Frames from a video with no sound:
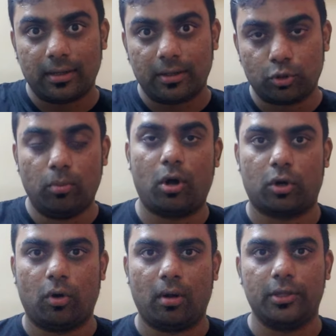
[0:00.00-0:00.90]

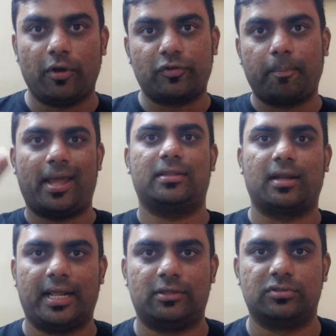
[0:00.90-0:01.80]
tomorrow, you have to pay
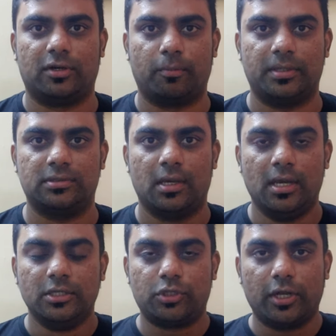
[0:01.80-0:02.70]
another 9,000 rupees.
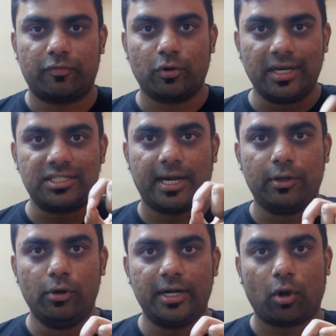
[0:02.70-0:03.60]
So you have to
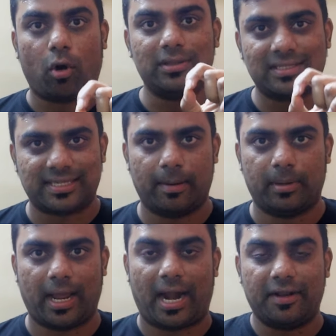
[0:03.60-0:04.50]
reschedule it on the
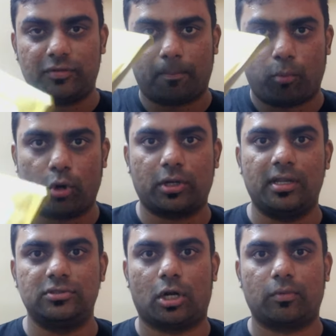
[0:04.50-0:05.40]
same day, and if the portal
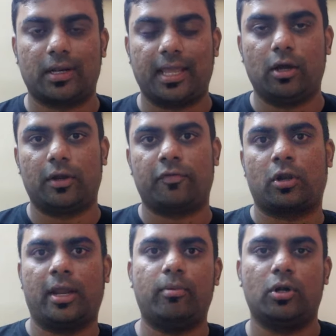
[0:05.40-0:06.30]
is not working or if
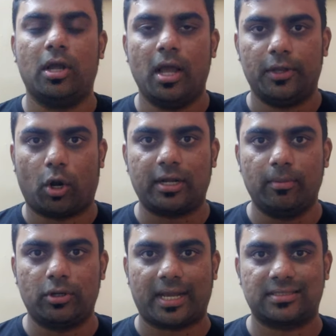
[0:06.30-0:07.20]
you're not
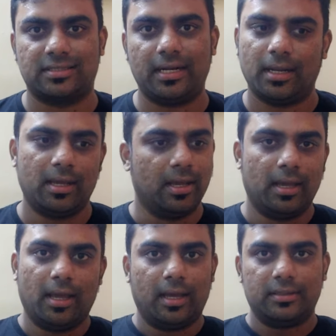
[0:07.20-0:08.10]
able to access it,
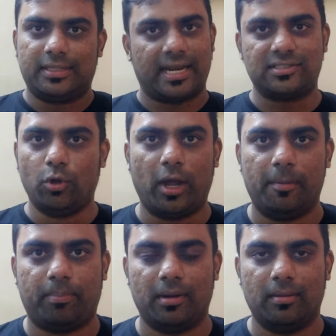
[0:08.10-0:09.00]
there is no
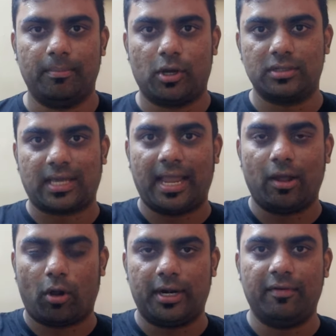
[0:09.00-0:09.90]
help, because
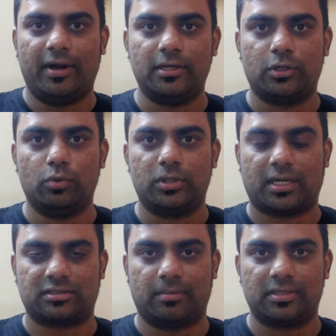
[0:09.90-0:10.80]
I already went to the
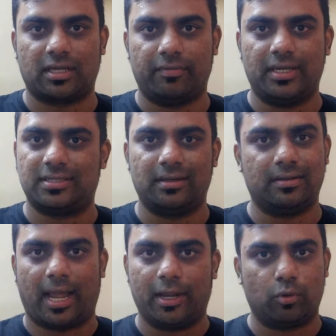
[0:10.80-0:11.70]
customer service
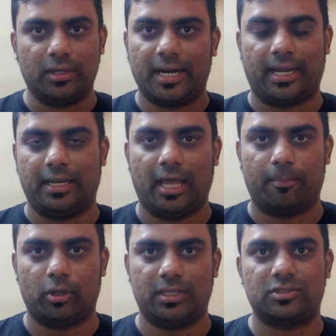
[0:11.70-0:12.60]
and I couldn't get any
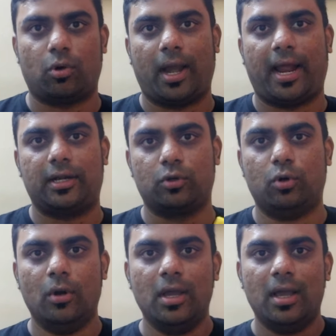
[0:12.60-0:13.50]
help on this. So I had to